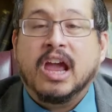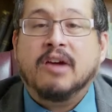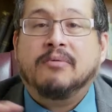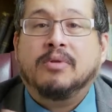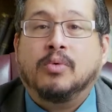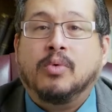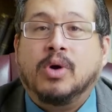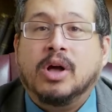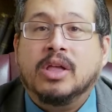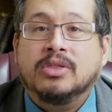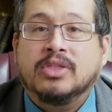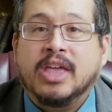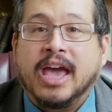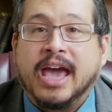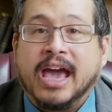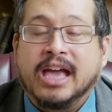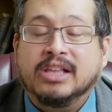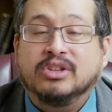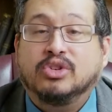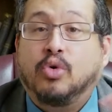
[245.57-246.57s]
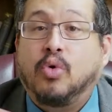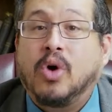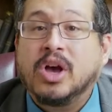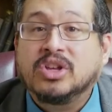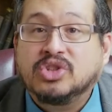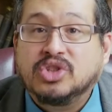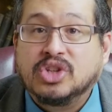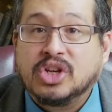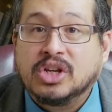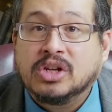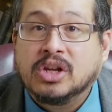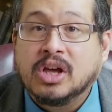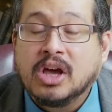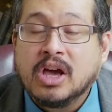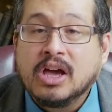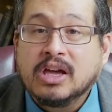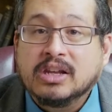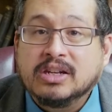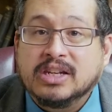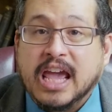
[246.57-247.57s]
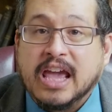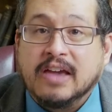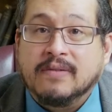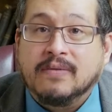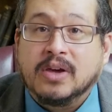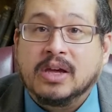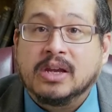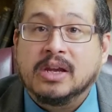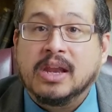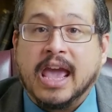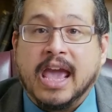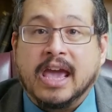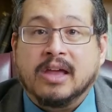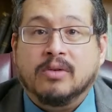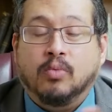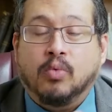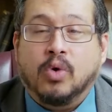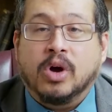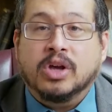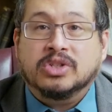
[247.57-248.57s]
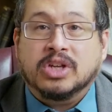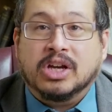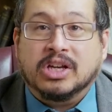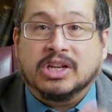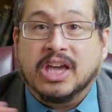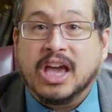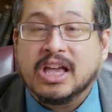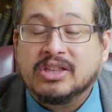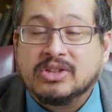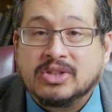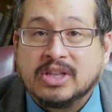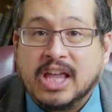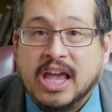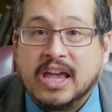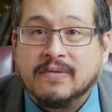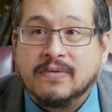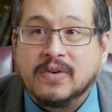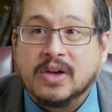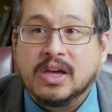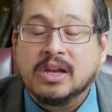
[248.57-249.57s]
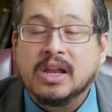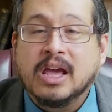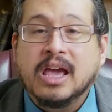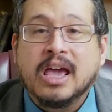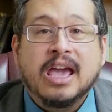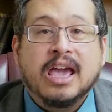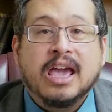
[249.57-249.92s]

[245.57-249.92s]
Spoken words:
everyone that had questioned David and was against David.